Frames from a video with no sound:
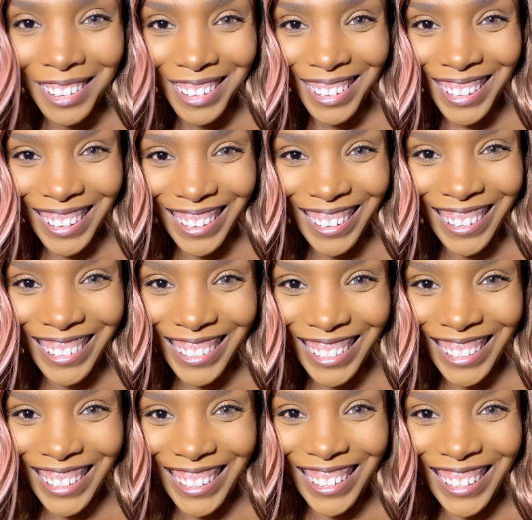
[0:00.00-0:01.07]
Oh
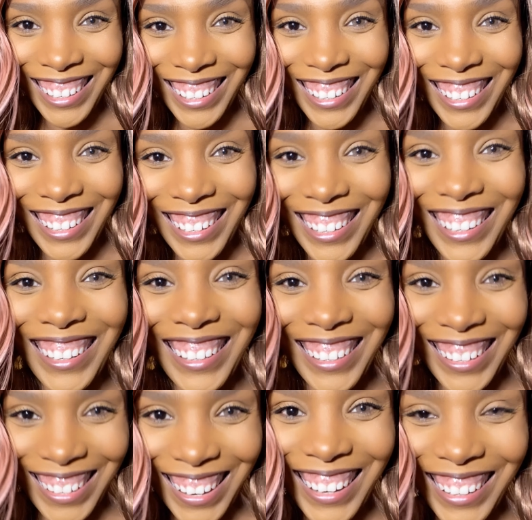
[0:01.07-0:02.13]
yeah,
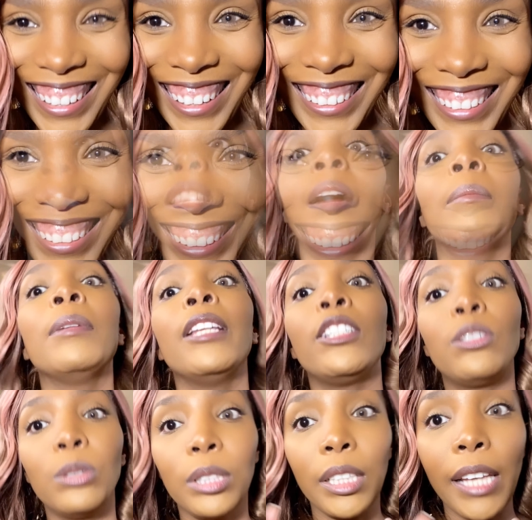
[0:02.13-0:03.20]
I like this. I'm gonna let
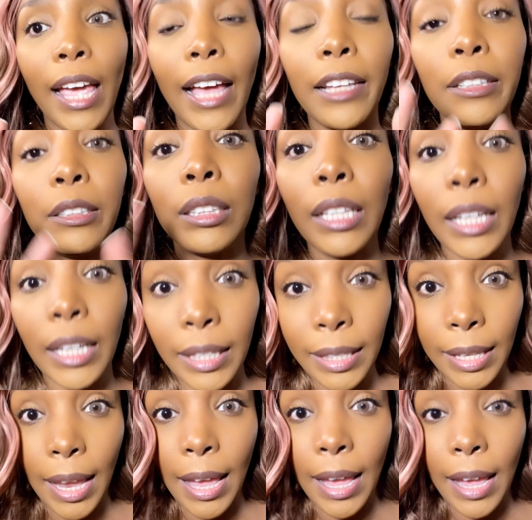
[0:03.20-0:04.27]
you see how it looks
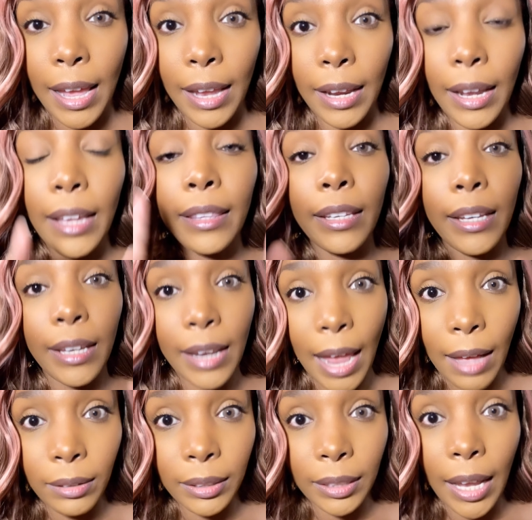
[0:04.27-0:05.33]
inside and then
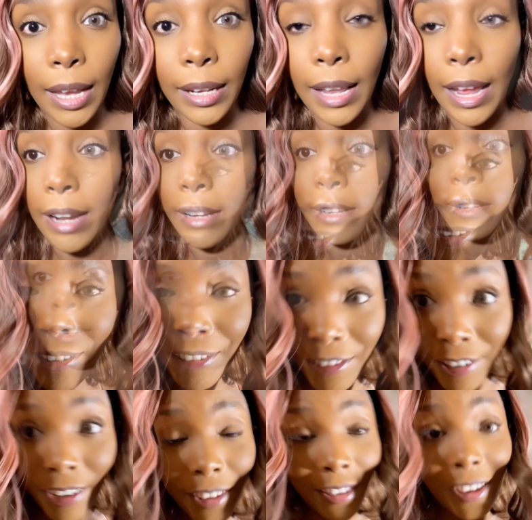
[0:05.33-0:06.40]
outside later.
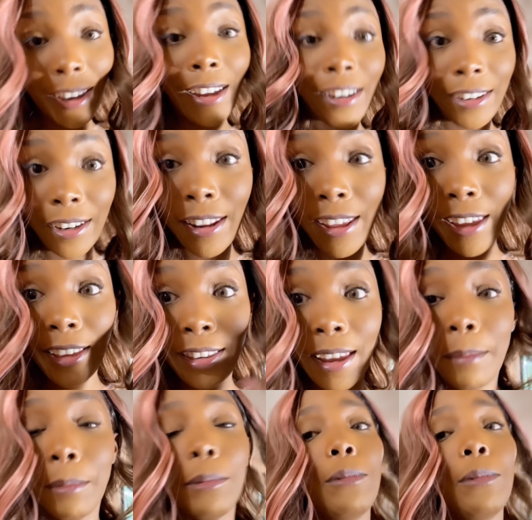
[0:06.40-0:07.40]
Just like I did last time, I'm doing